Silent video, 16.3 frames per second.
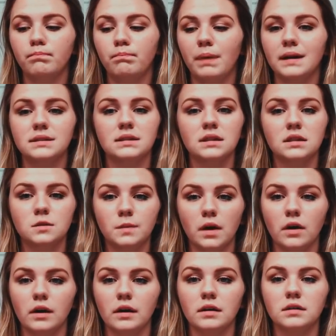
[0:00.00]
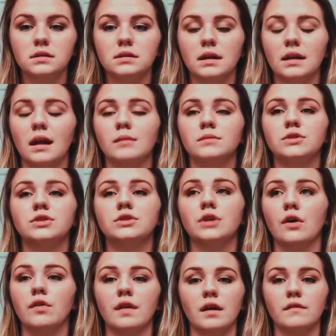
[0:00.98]
best experience, and I'm
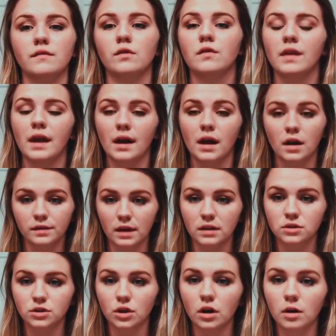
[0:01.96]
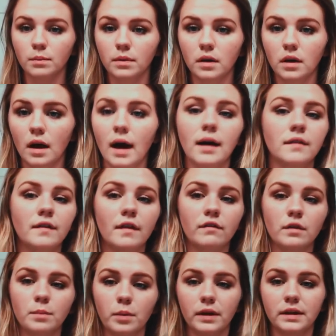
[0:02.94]
so thankful that I got that job out of
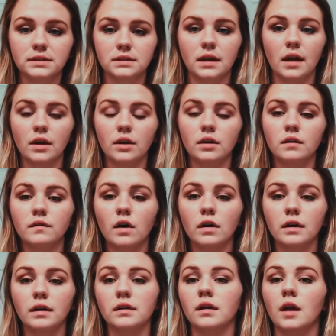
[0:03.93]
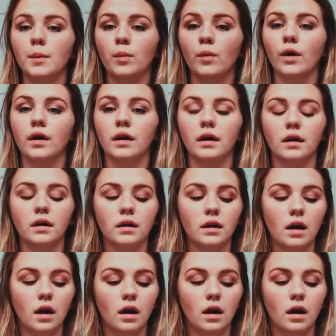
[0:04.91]
every place that I could have ended up working.